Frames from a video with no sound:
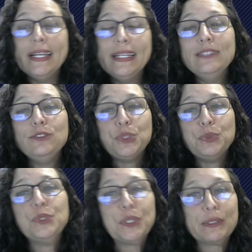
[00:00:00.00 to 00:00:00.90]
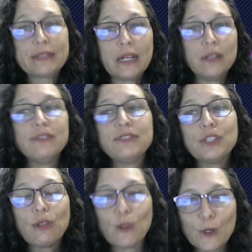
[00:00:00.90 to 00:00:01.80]
into yourself to
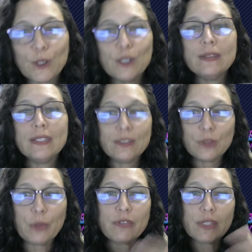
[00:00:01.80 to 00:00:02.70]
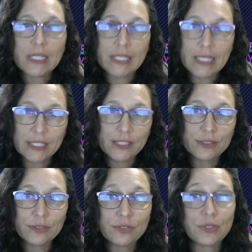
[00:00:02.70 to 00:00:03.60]
learn this over the
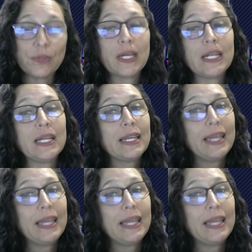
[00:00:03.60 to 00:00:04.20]
years so that it